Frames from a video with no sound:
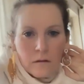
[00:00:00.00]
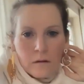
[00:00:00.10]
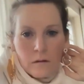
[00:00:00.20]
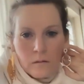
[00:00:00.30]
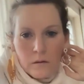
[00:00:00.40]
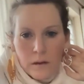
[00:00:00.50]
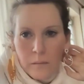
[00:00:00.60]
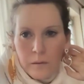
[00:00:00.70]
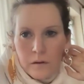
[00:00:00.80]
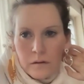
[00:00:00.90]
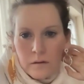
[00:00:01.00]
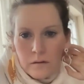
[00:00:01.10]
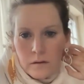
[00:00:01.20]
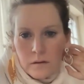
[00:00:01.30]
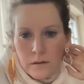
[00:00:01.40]
I don't know what's happened. I
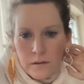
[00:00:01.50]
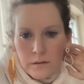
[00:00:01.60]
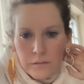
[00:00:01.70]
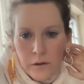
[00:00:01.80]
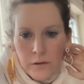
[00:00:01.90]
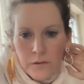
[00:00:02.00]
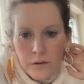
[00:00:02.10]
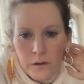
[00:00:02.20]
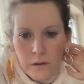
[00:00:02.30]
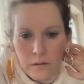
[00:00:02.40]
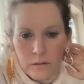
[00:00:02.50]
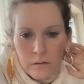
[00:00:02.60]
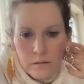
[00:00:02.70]
don't know if it's frozen.